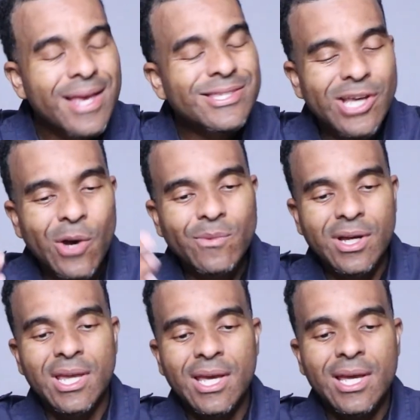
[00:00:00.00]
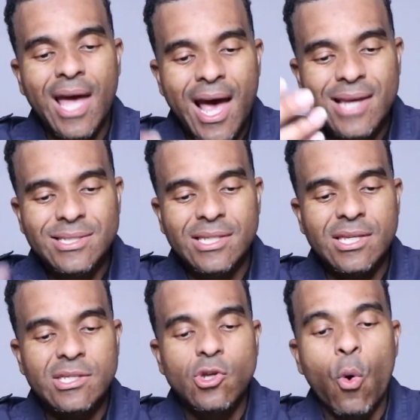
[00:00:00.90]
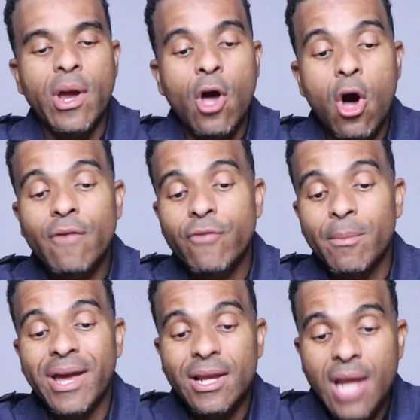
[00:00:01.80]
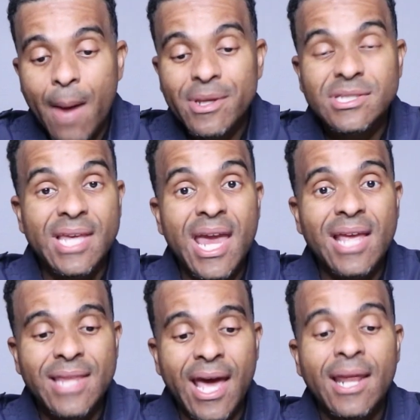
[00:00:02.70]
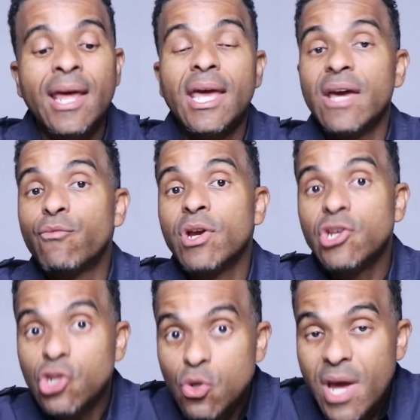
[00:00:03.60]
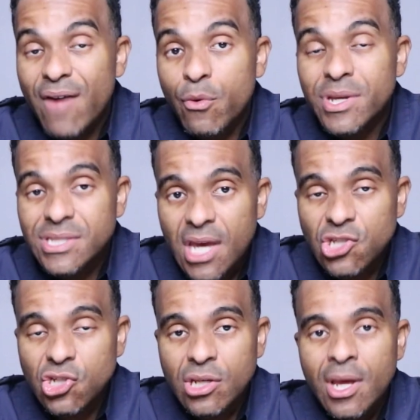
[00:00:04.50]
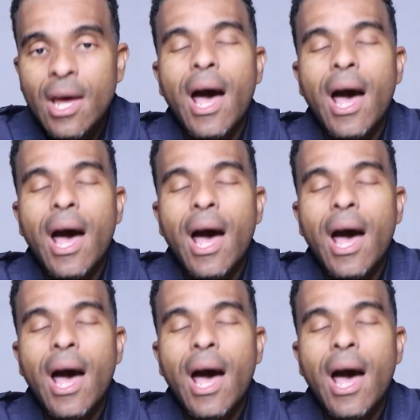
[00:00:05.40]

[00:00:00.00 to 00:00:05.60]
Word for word: So, again, guys, this is going on from economics saying that if we do have a recession,